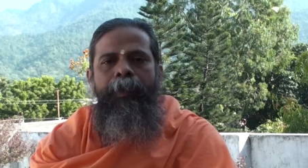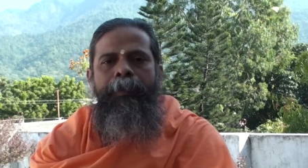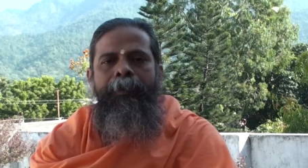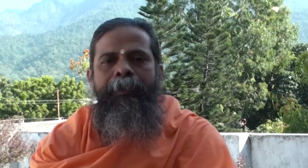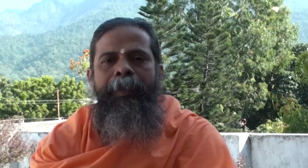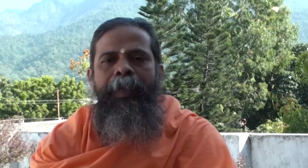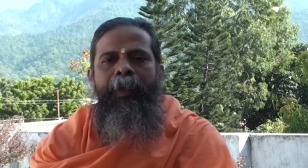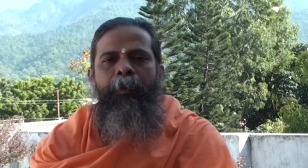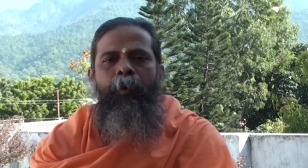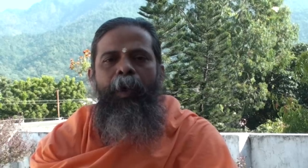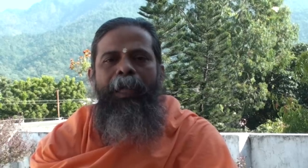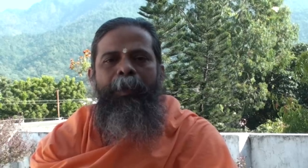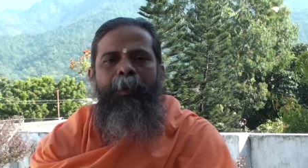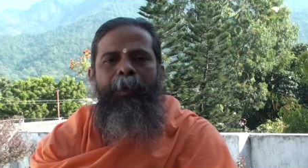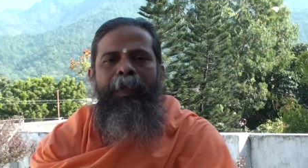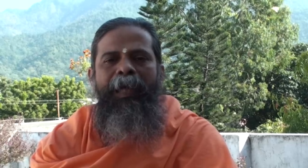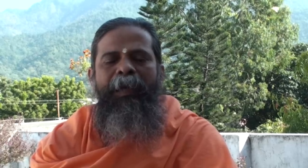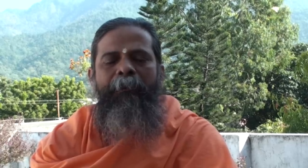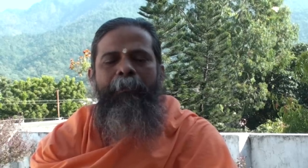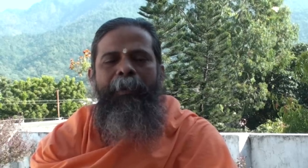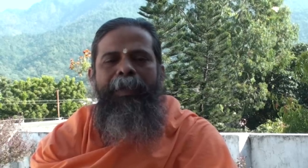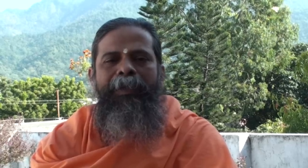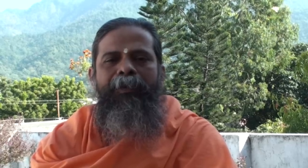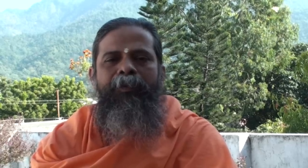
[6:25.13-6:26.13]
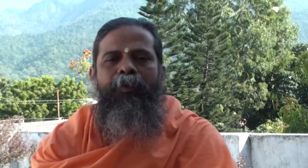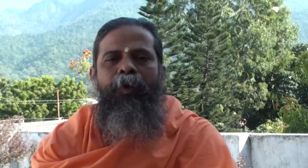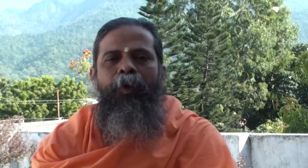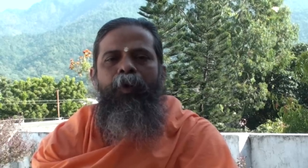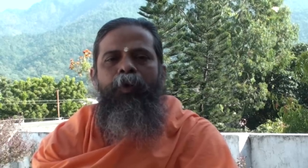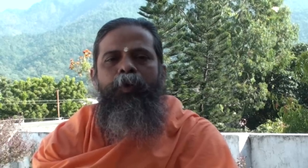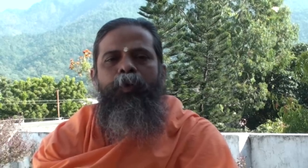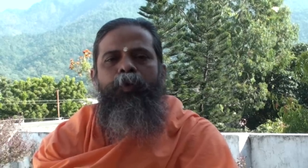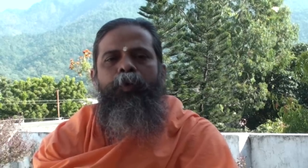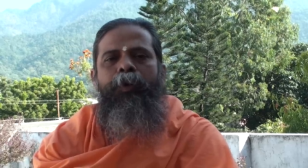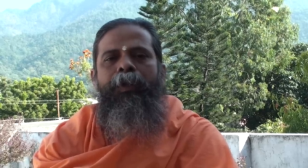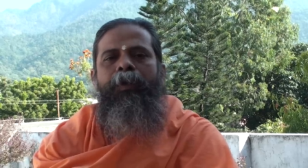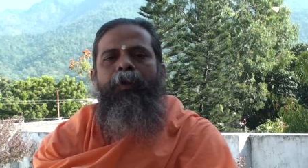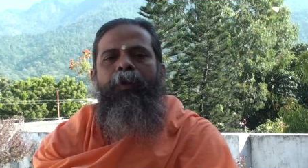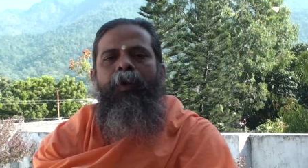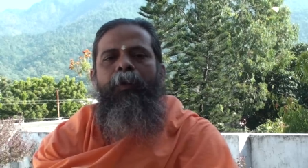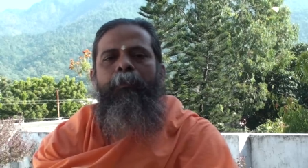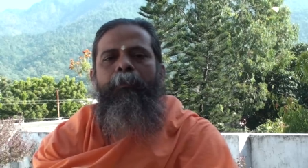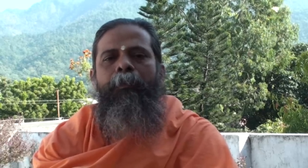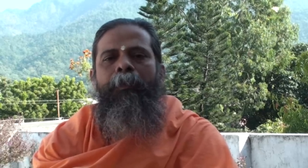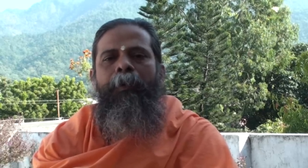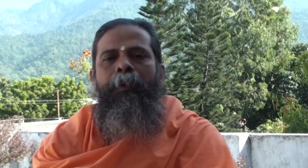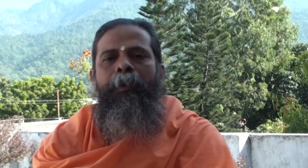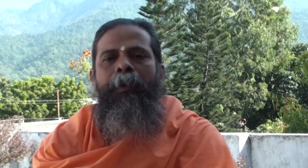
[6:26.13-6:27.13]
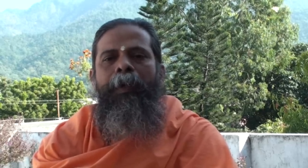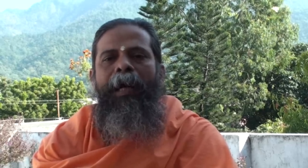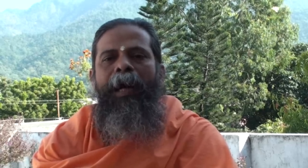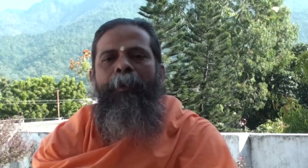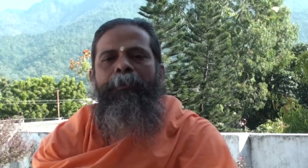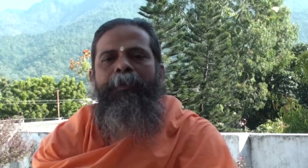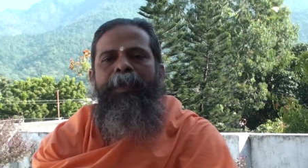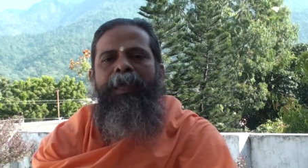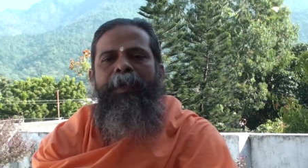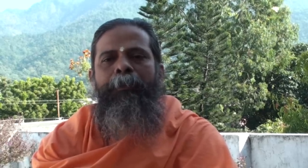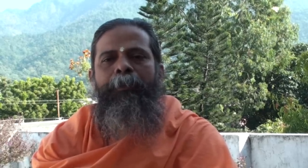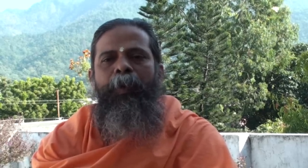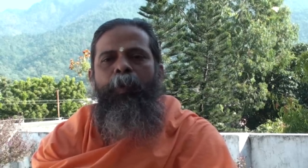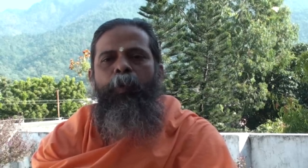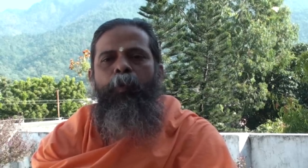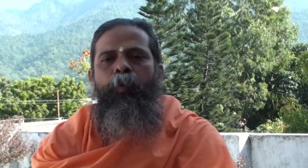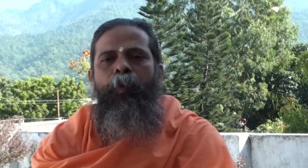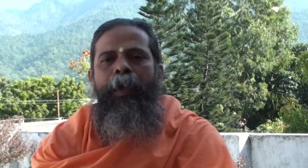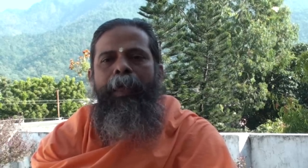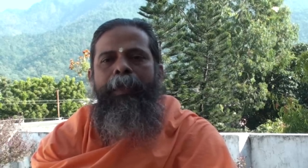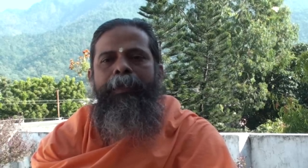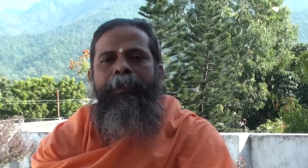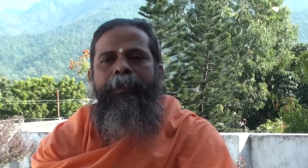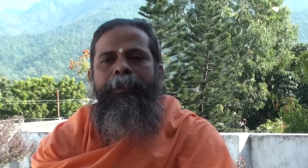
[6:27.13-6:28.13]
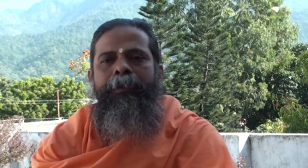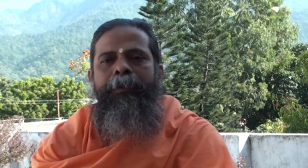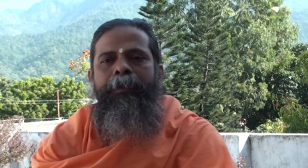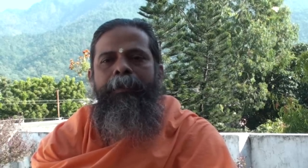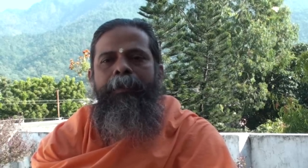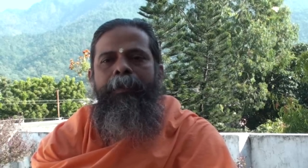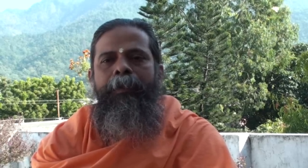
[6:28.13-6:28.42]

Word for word: Then what will happen? Thoughts will come after few breaths.